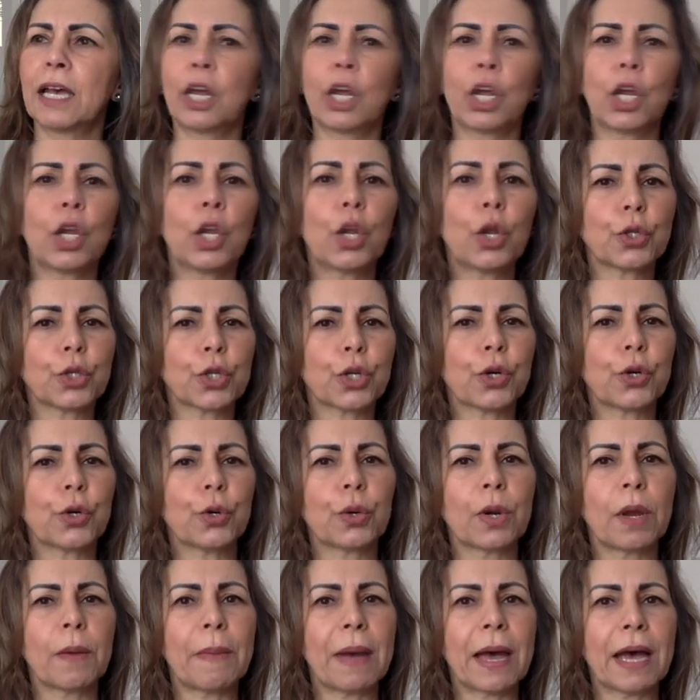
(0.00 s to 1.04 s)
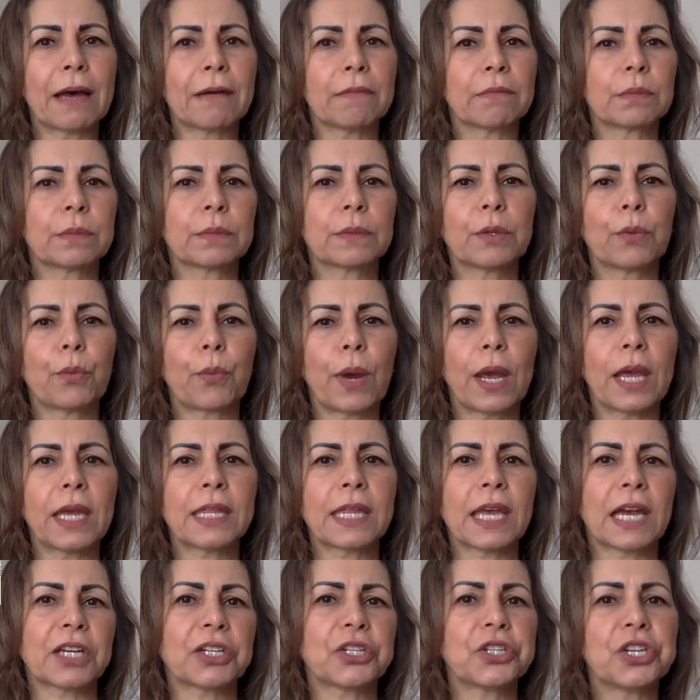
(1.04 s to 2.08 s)
logical about the way
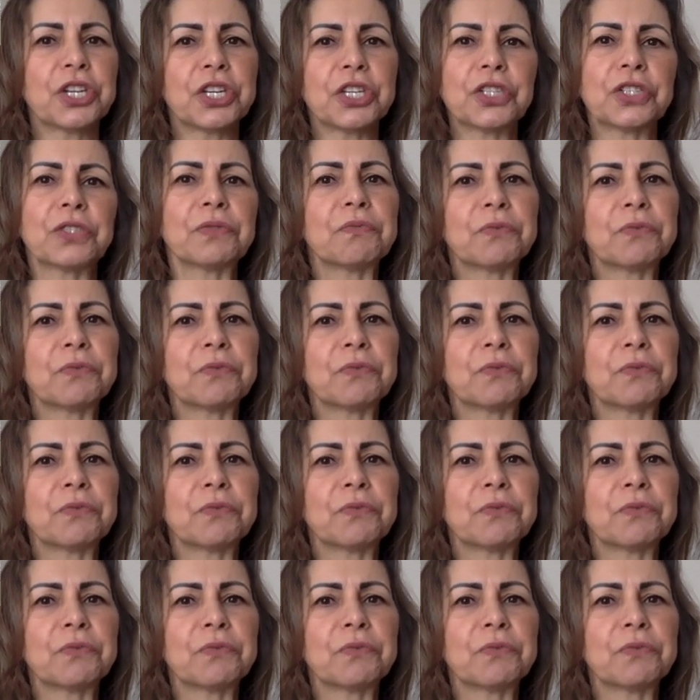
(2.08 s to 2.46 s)
that she